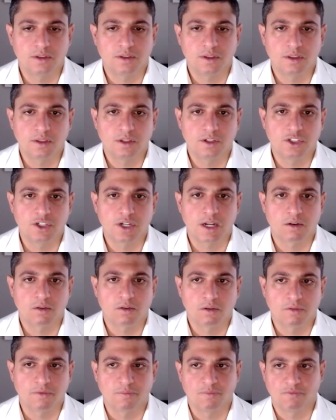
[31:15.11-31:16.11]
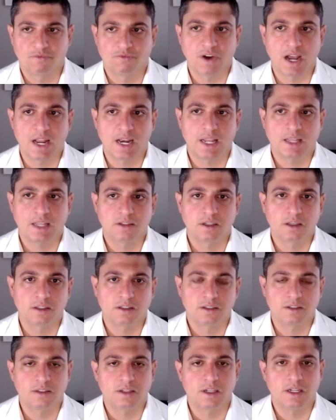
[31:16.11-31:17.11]
general financing of the
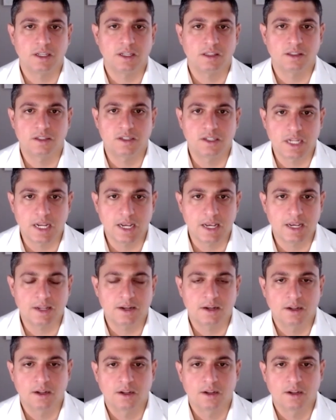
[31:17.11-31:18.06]
city and the state,